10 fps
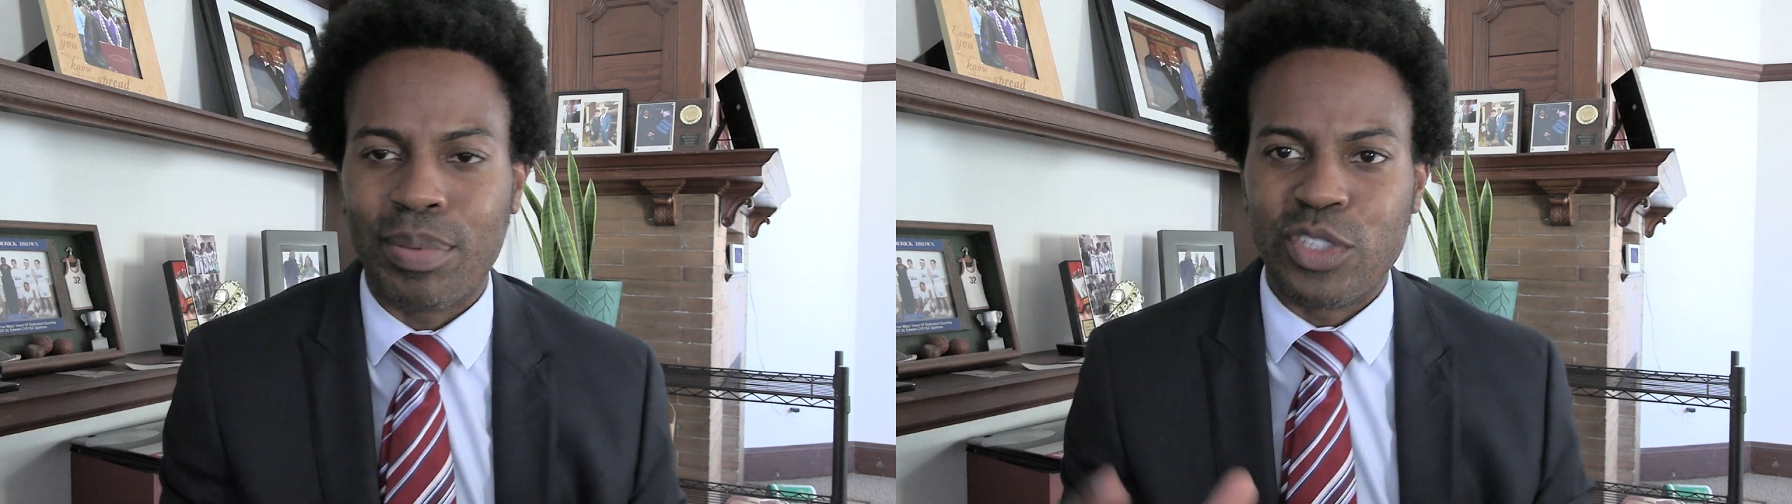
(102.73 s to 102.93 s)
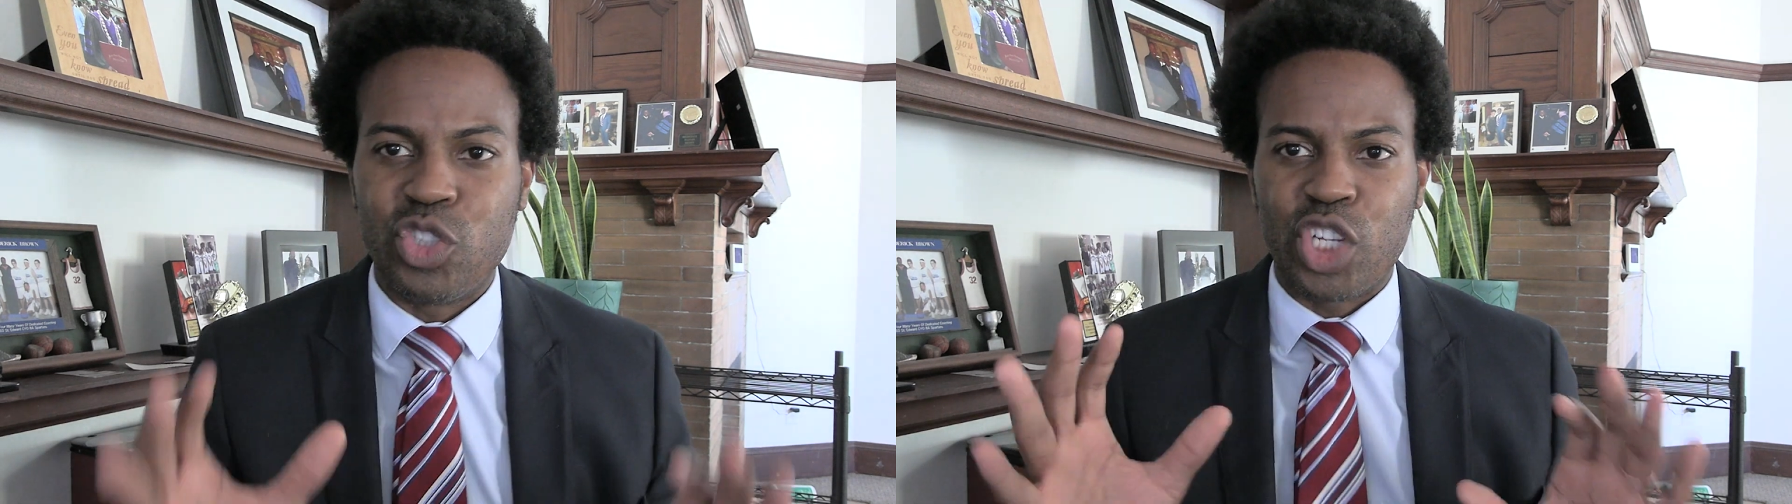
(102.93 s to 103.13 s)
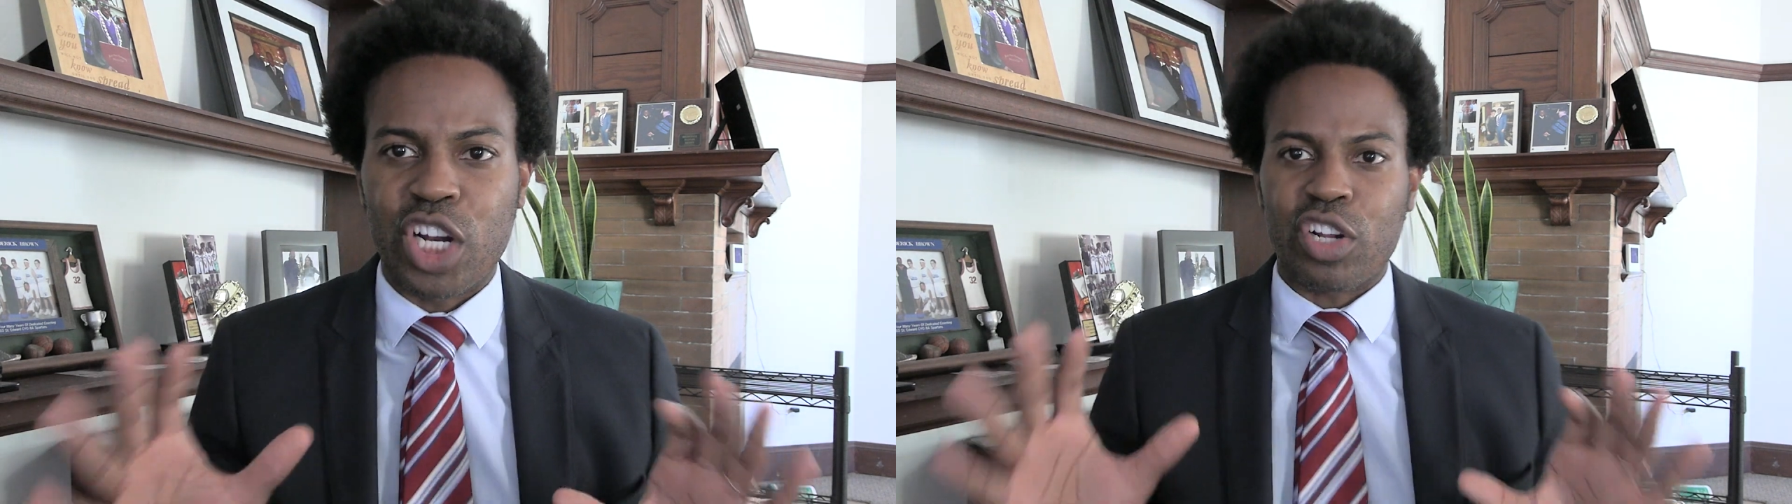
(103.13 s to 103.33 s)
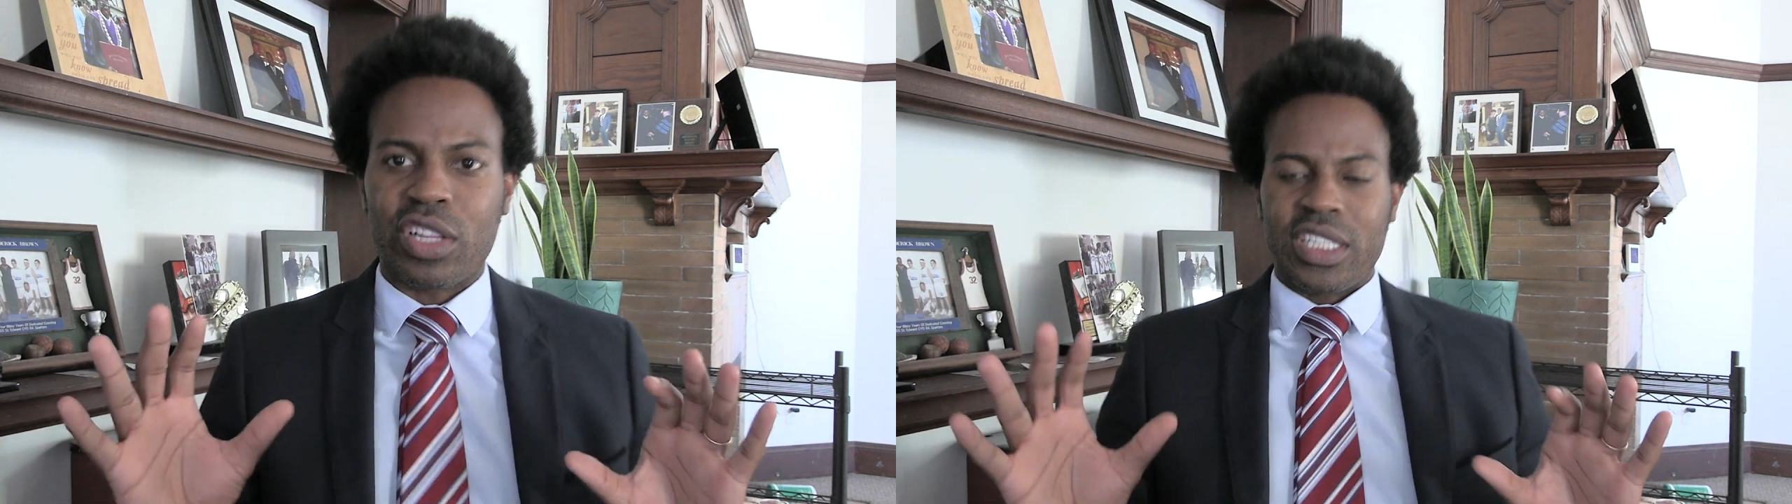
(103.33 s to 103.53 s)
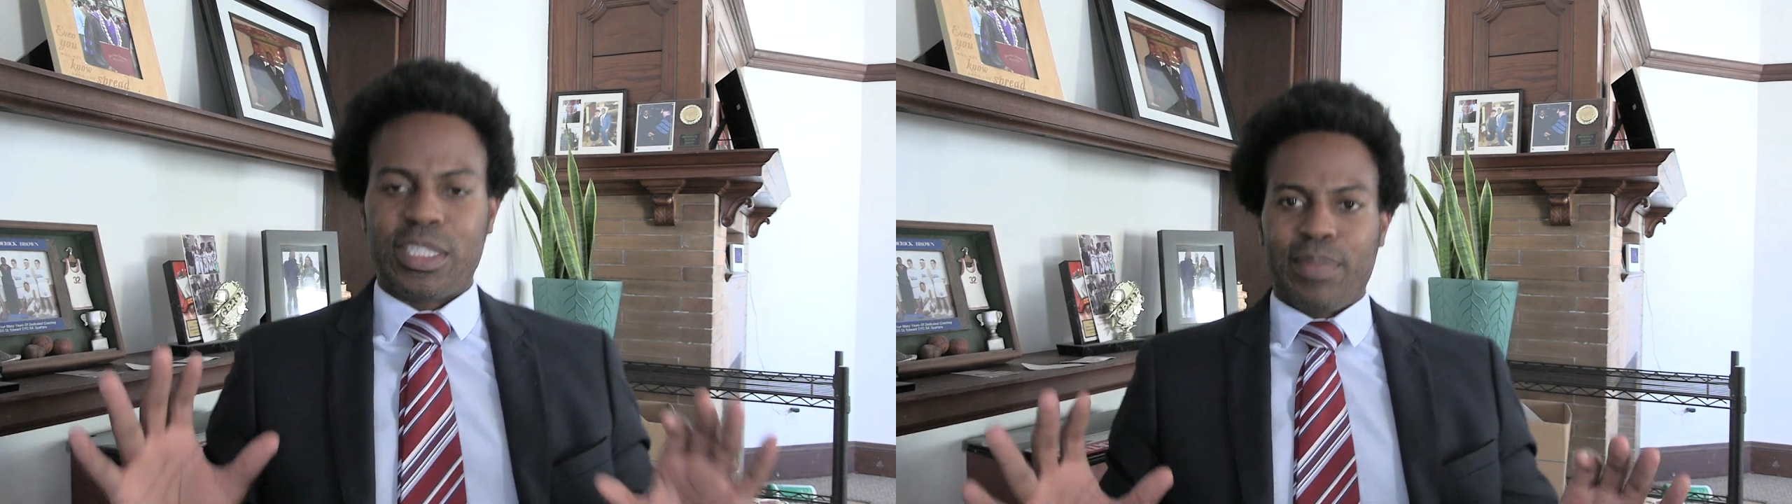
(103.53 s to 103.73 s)
But
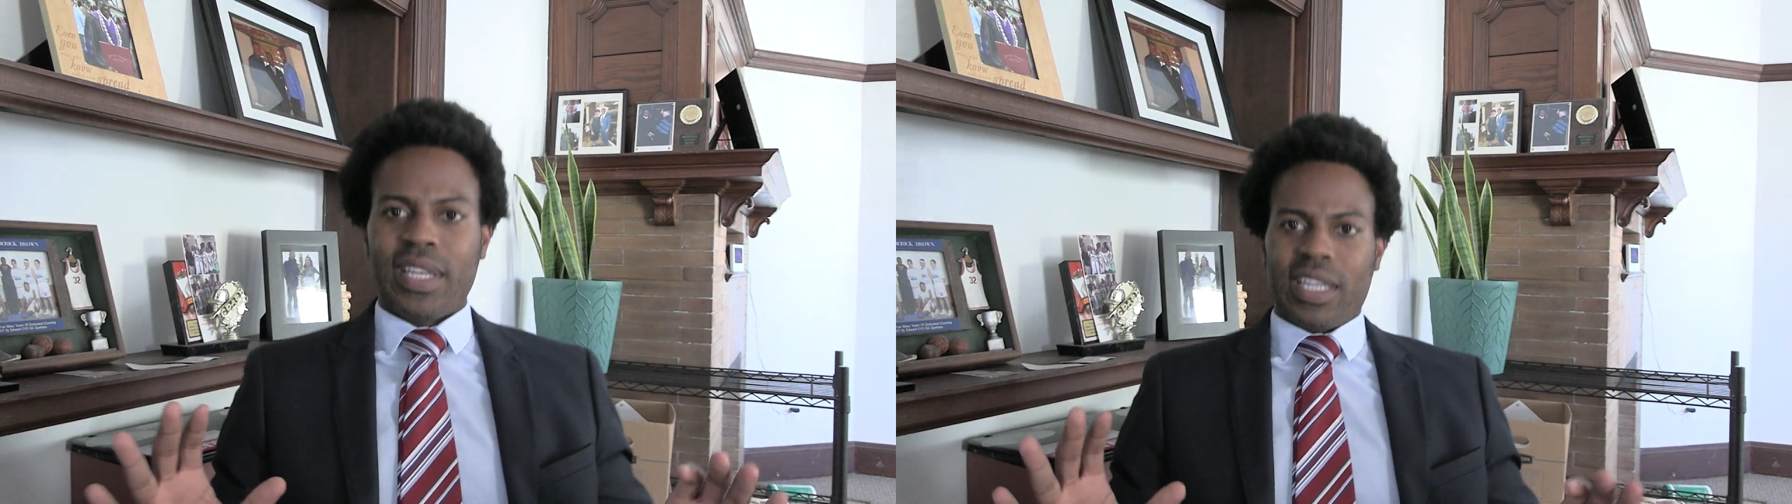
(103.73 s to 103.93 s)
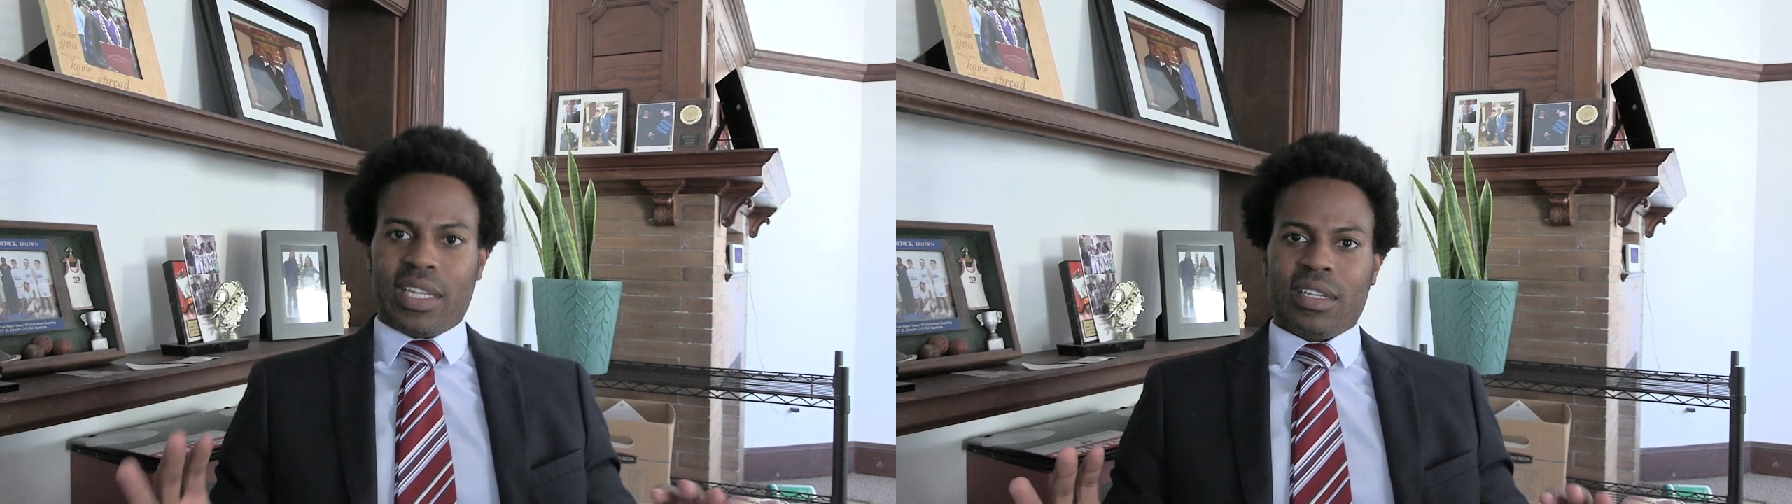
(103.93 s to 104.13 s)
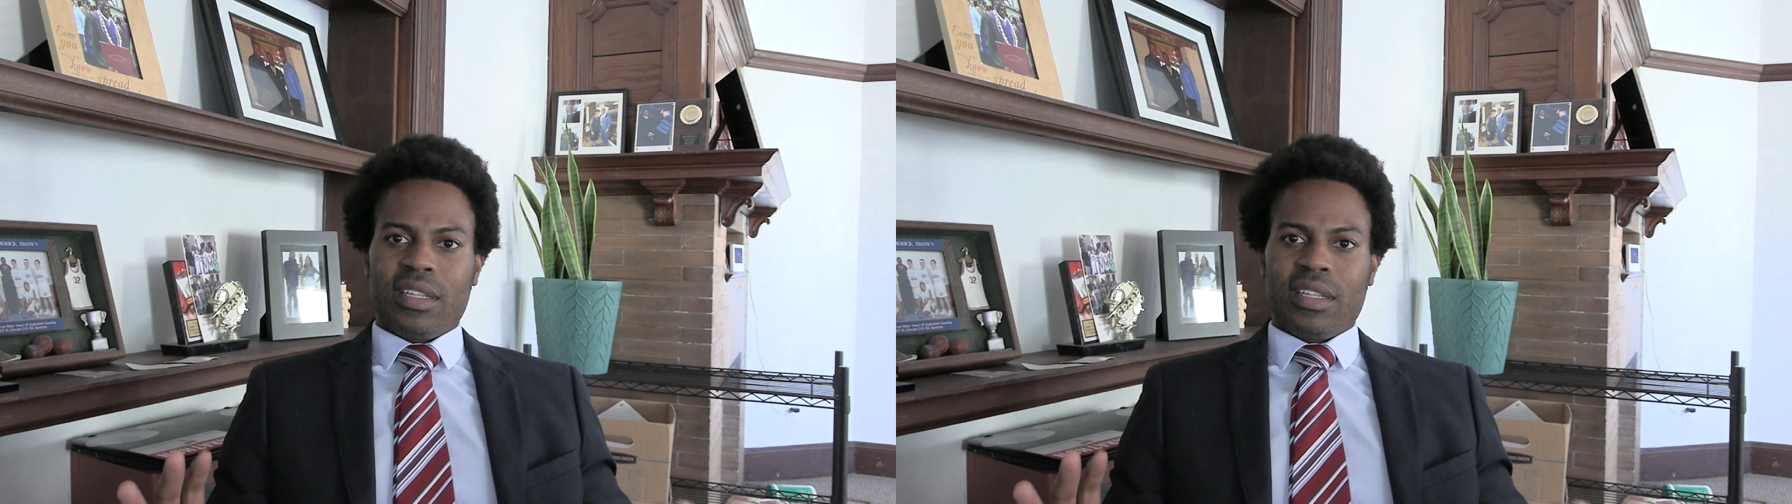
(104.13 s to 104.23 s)
generally speaking,